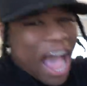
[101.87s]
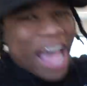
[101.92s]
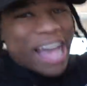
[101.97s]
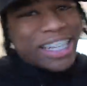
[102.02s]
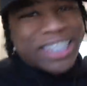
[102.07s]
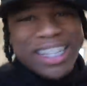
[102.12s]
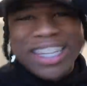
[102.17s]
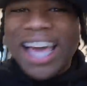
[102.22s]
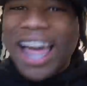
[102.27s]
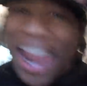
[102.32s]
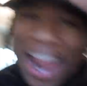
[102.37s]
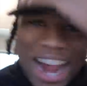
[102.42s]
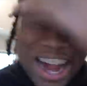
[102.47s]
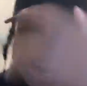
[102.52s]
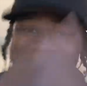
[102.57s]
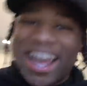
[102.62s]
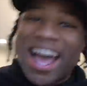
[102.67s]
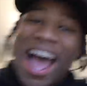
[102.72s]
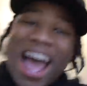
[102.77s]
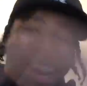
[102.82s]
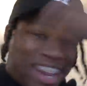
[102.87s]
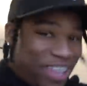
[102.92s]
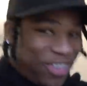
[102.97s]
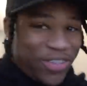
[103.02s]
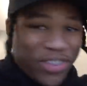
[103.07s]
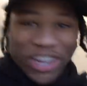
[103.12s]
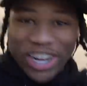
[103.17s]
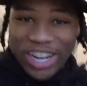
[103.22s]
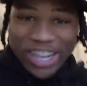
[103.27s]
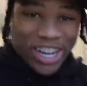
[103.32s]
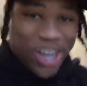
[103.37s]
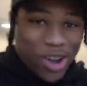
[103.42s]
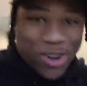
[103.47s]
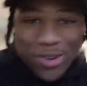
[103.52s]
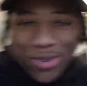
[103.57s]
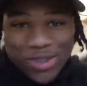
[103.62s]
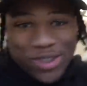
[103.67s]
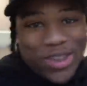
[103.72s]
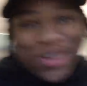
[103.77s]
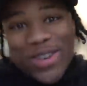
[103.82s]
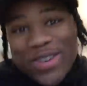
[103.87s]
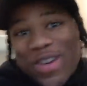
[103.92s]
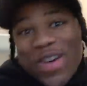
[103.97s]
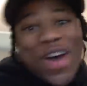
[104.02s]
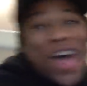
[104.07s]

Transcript: obviously I already know how this finna go. You know